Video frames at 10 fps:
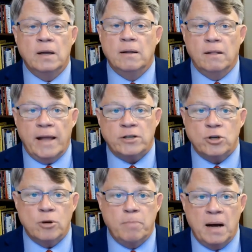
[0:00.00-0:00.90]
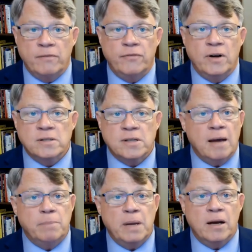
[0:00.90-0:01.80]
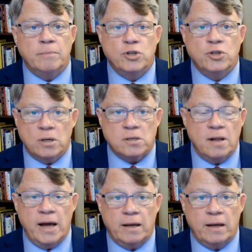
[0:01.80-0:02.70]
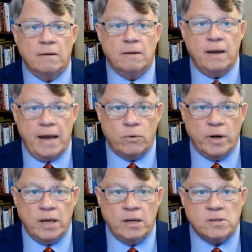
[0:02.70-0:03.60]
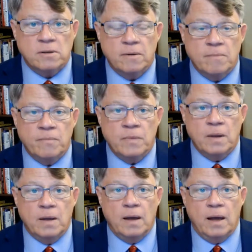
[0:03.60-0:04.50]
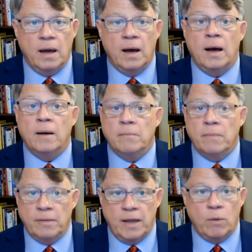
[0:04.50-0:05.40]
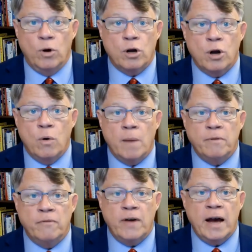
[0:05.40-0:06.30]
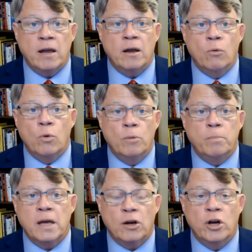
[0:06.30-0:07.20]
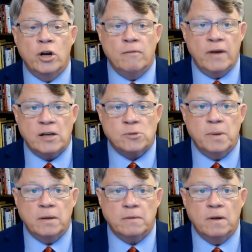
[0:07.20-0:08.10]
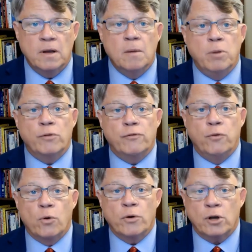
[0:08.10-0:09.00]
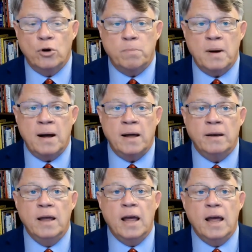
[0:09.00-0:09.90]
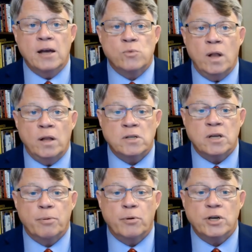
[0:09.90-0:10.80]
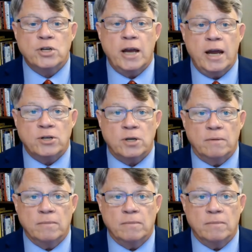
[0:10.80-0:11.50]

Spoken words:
Last year, bond funds got beat up just like equities. They will go up in value. It will be a good investment, both for the coupon as well as the appreciation.